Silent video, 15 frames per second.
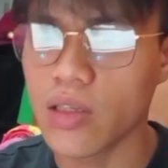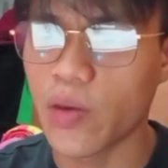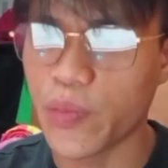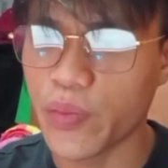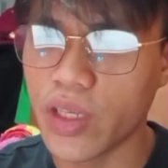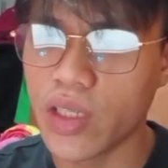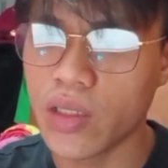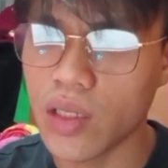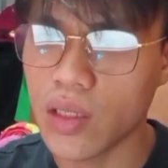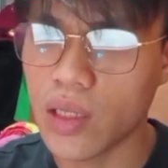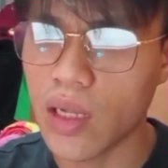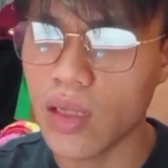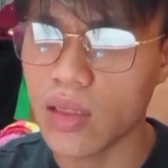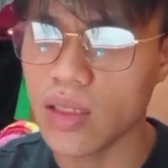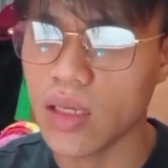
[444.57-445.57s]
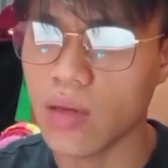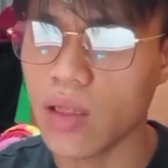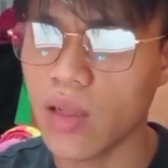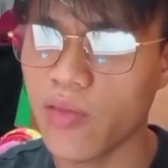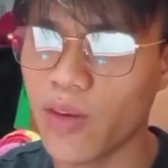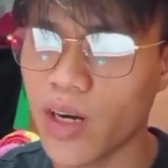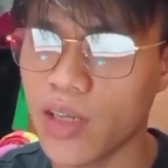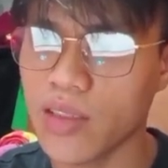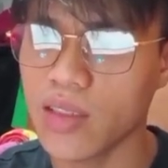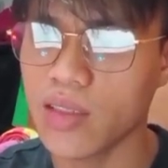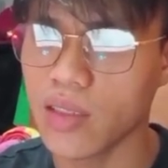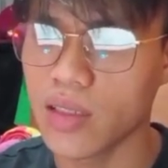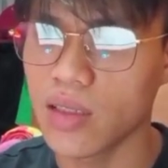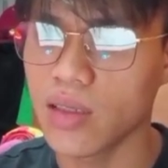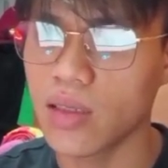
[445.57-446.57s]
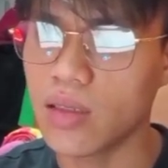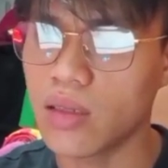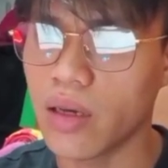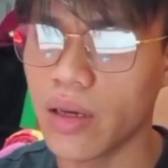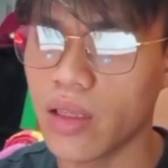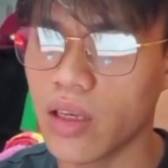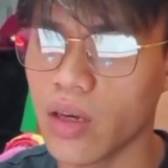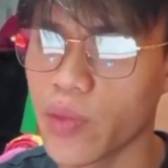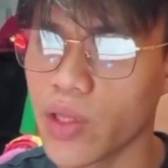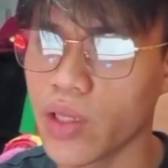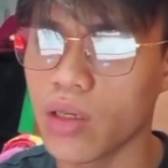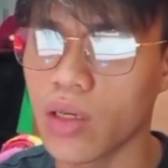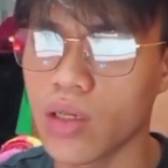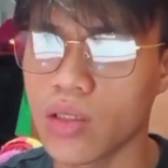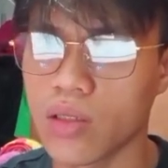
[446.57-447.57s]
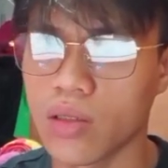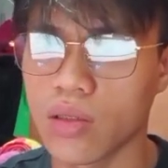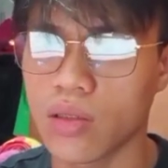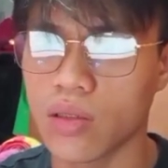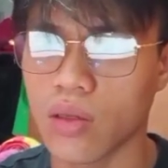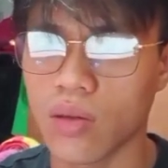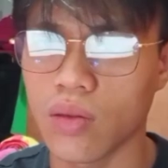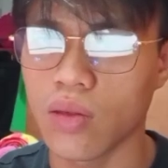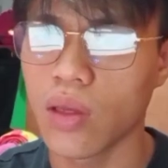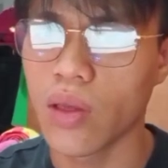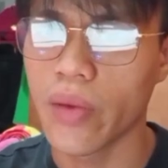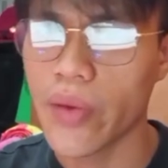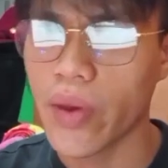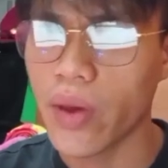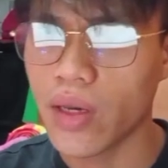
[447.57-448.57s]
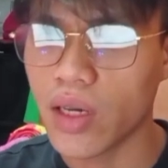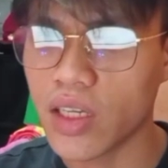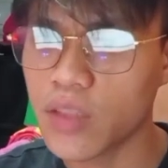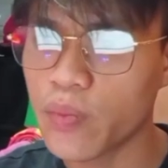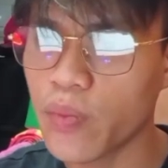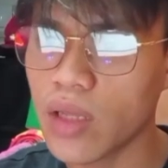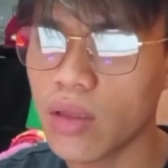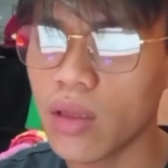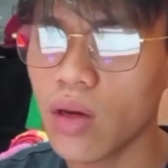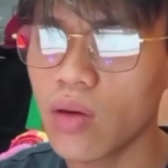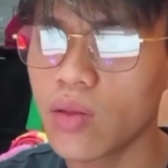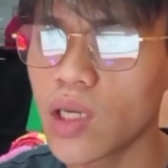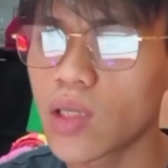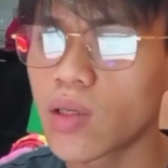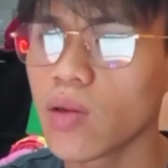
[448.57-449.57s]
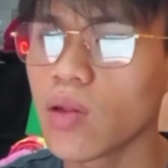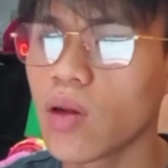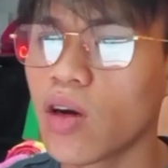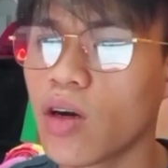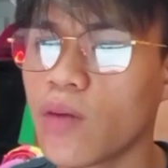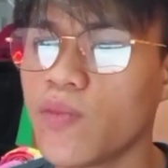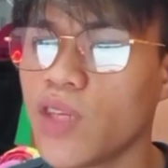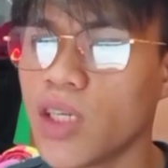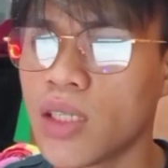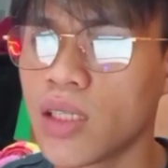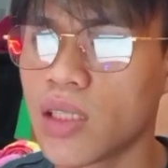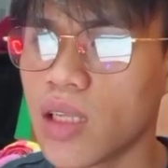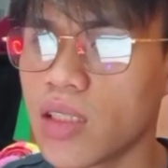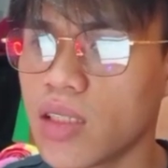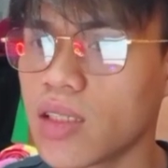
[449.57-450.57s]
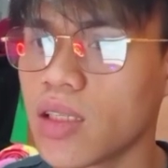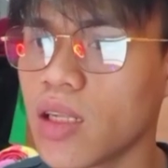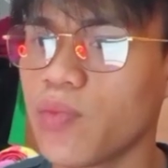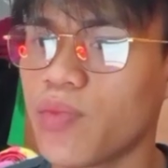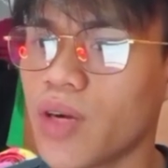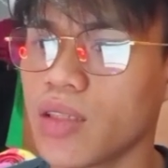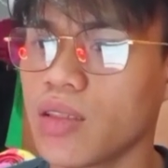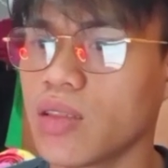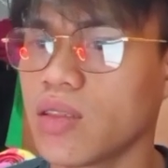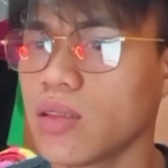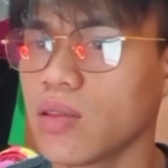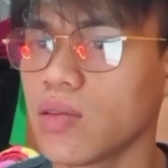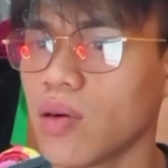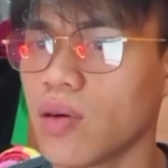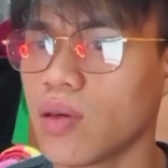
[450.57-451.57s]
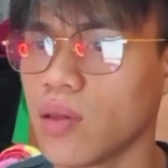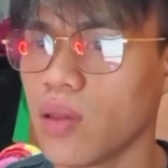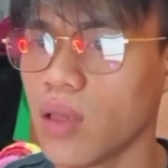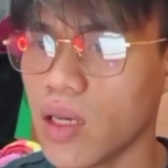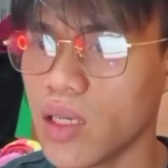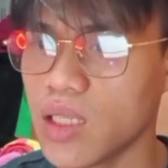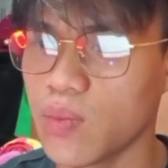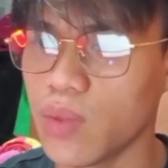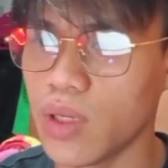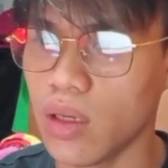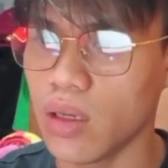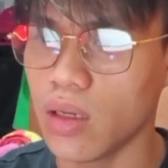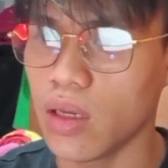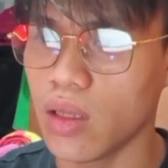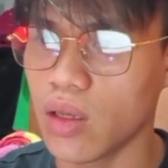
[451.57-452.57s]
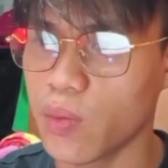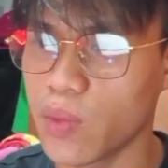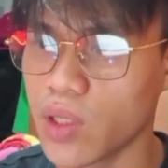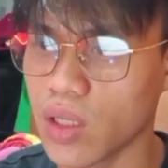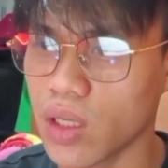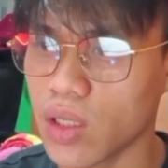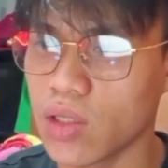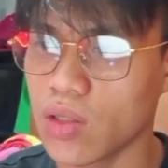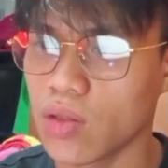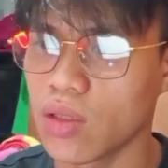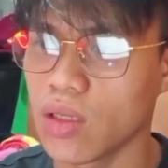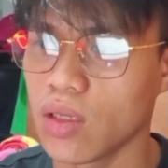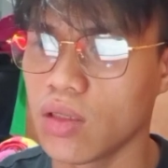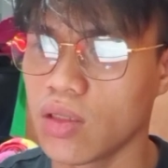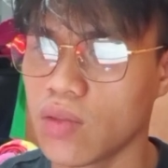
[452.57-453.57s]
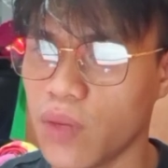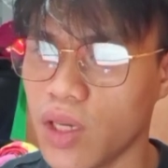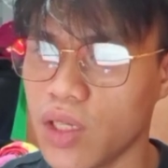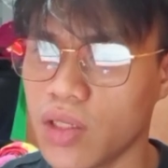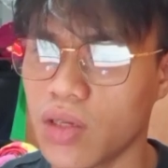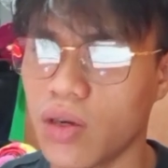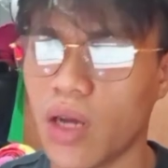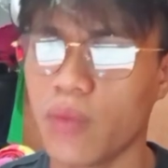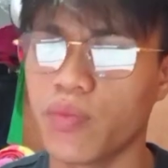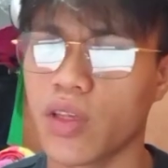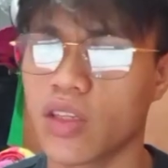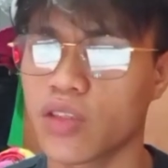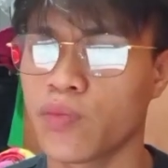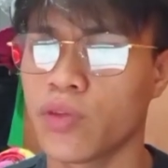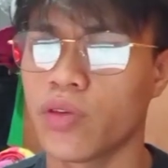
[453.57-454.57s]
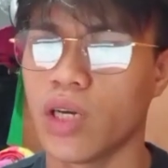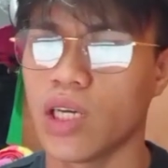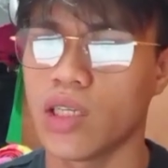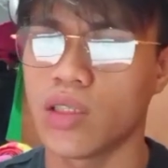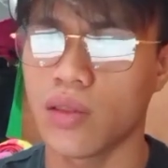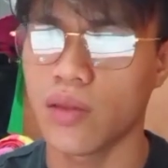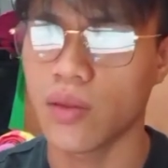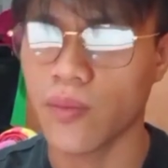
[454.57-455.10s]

of digital signal processing and communication. So, expanding on the role of digital signal processing or DSP in communication in spacecraft exploration,